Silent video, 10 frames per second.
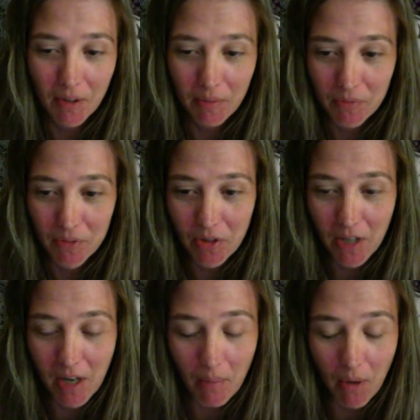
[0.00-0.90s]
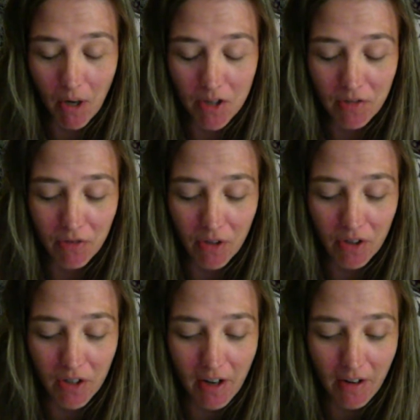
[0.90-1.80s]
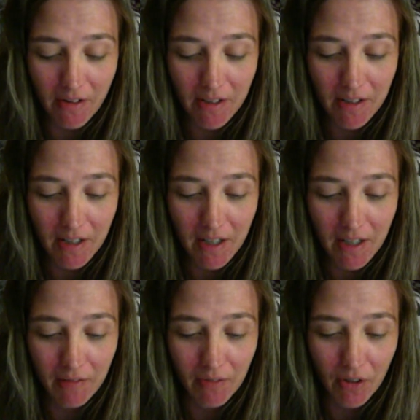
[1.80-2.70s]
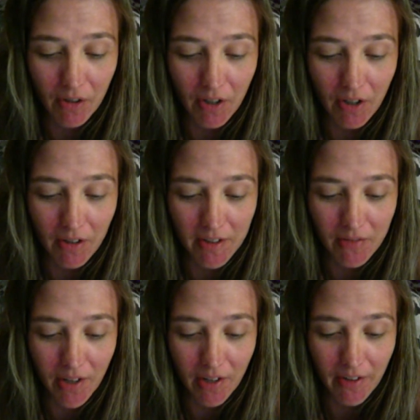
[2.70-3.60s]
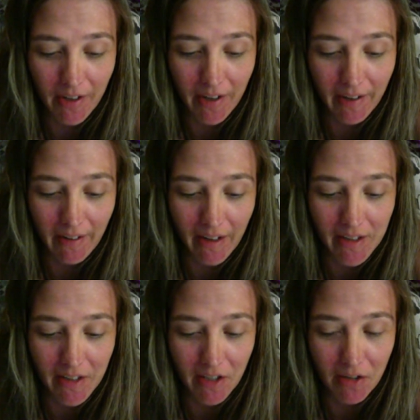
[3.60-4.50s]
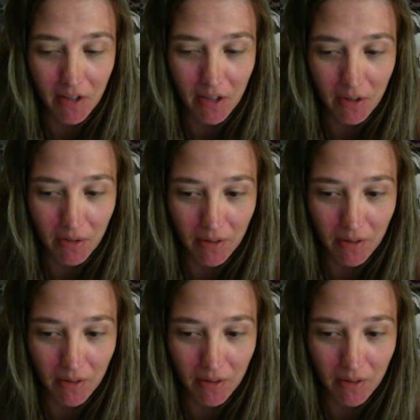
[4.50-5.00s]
you got Mars in Virgo, and Virgo is very analyzing and critical.